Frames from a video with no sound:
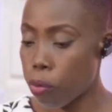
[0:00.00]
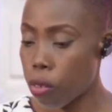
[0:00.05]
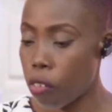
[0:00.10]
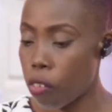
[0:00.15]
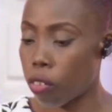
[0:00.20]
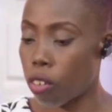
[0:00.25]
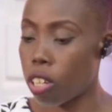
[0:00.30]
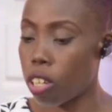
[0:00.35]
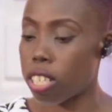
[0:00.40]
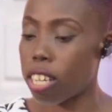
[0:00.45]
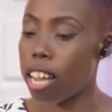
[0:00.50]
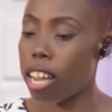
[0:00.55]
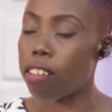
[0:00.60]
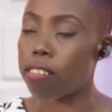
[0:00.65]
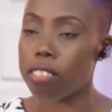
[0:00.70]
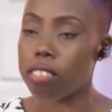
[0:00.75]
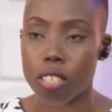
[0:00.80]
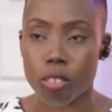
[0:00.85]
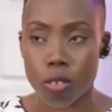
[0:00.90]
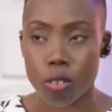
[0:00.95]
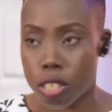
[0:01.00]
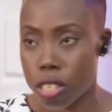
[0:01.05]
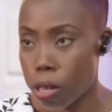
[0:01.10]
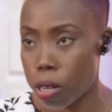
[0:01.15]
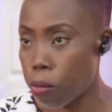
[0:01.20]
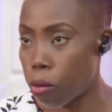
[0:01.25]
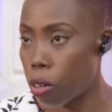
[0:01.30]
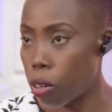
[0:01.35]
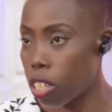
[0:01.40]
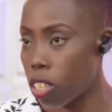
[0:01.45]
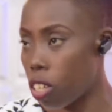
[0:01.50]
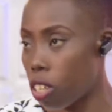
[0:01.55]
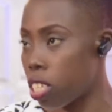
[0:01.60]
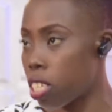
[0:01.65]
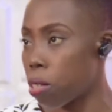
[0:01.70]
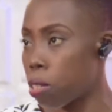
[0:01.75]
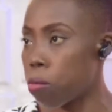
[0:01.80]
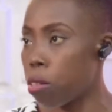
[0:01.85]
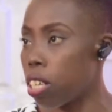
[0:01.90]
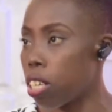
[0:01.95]
Of course, I have sickle cell, but it
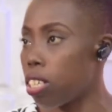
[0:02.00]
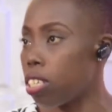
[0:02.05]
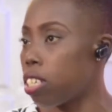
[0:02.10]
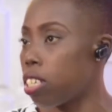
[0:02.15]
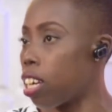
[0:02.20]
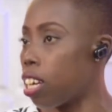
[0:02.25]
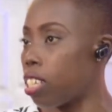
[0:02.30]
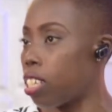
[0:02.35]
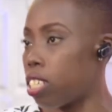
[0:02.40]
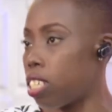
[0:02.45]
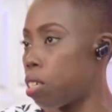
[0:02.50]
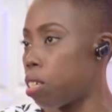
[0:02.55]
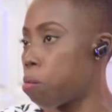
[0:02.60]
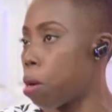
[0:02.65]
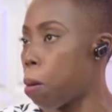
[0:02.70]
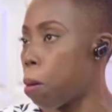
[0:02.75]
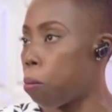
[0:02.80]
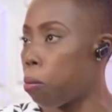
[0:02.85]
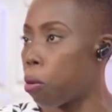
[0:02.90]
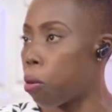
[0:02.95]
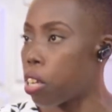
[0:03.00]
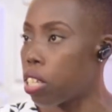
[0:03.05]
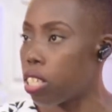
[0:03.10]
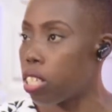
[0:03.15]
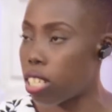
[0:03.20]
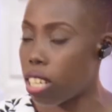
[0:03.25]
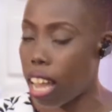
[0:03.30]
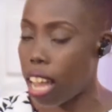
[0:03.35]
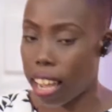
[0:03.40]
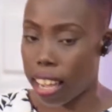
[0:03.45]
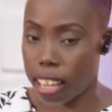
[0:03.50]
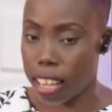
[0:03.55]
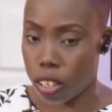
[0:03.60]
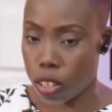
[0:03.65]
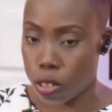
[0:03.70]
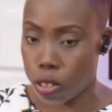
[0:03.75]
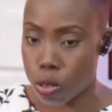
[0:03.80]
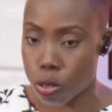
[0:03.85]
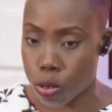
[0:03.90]
doesn't mean it's in my brains. I can also